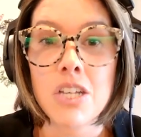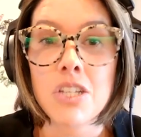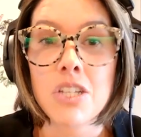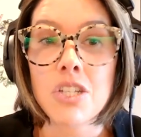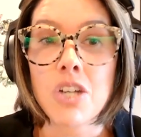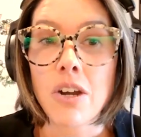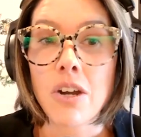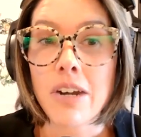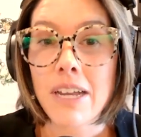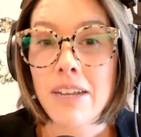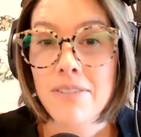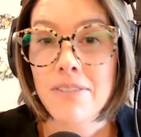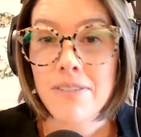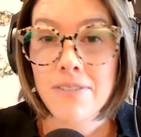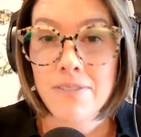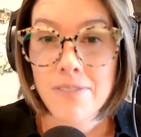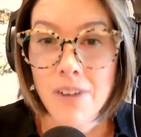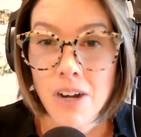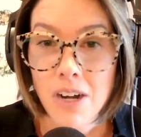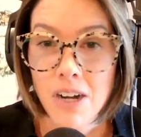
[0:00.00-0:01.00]
Starting
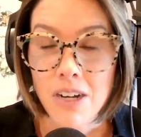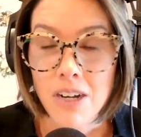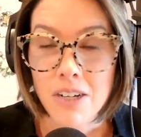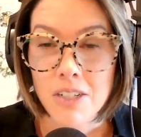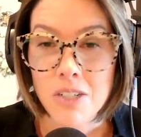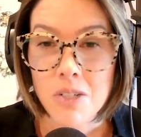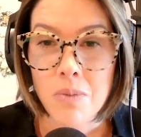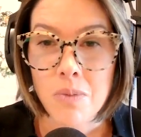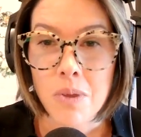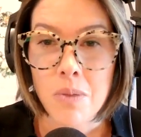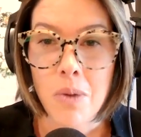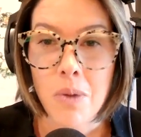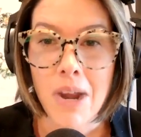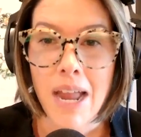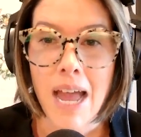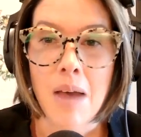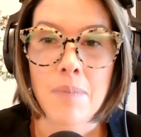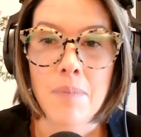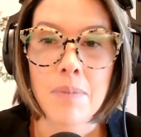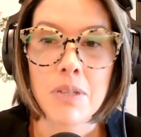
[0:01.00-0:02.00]
first with
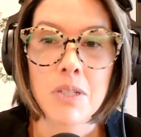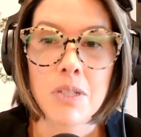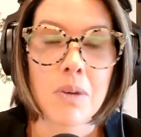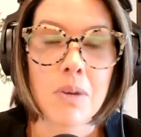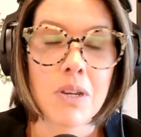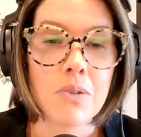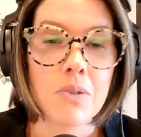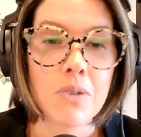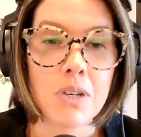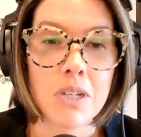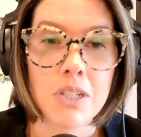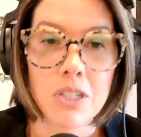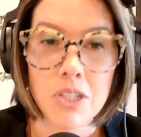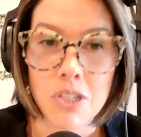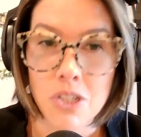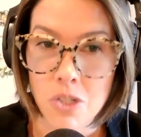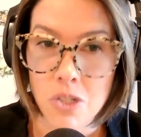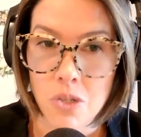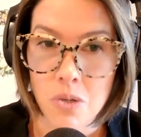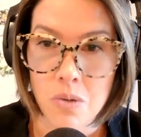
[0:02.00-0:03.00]
what happens when you
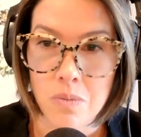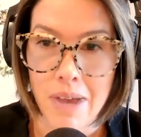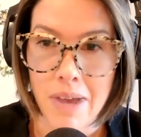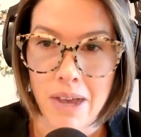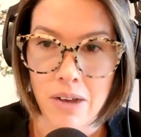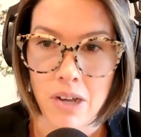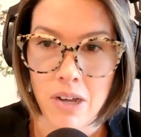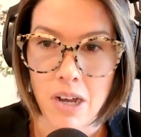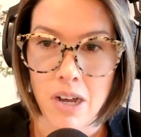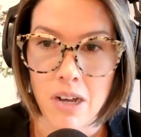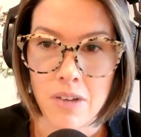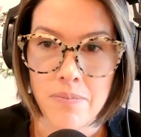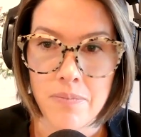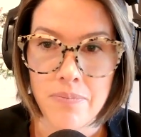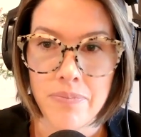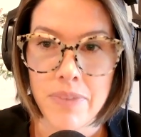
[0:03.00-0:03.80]
consume alcohol.